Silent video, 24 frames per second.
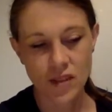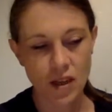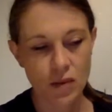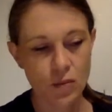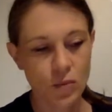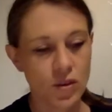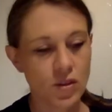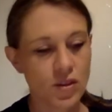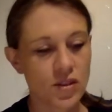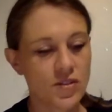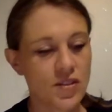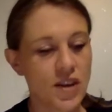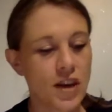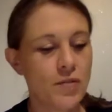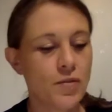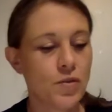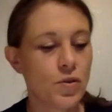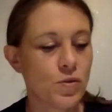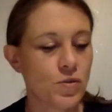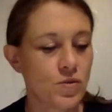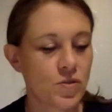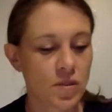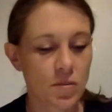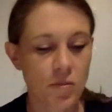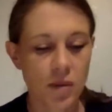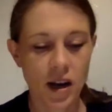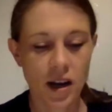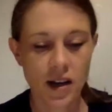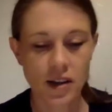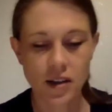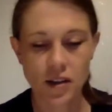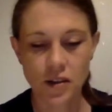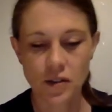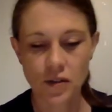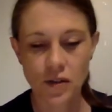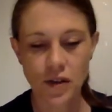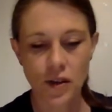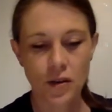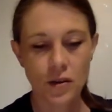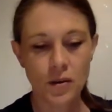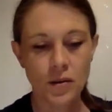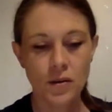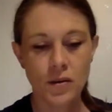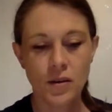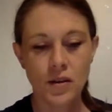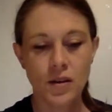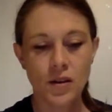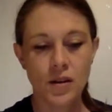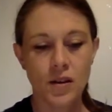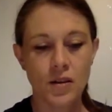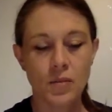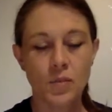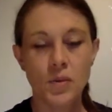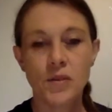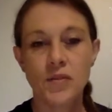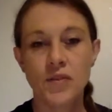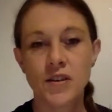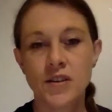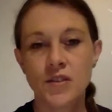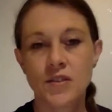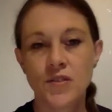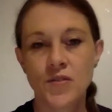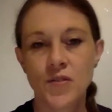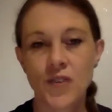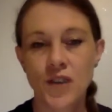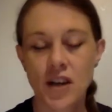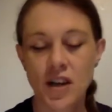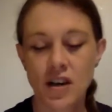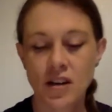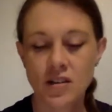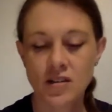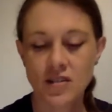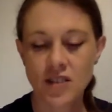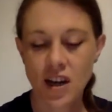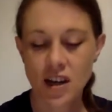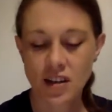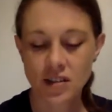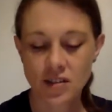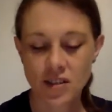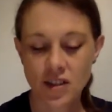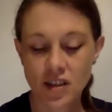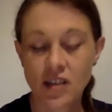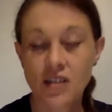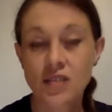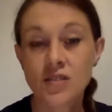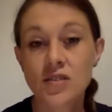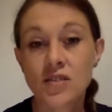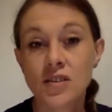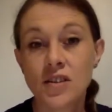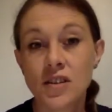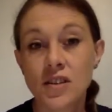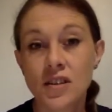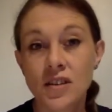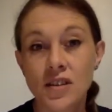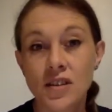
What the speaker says: Well, the devil's at play, I feel, with his fear tactics.